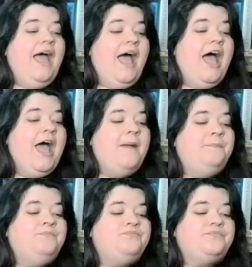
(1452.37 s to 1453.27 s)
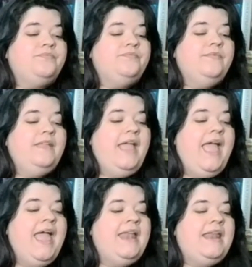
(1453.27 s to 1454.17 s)
And
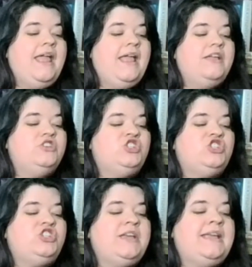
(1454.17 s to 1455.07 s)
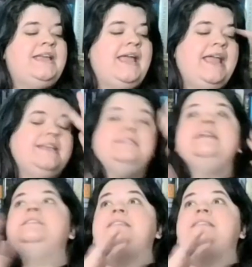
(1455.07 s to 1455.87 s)
it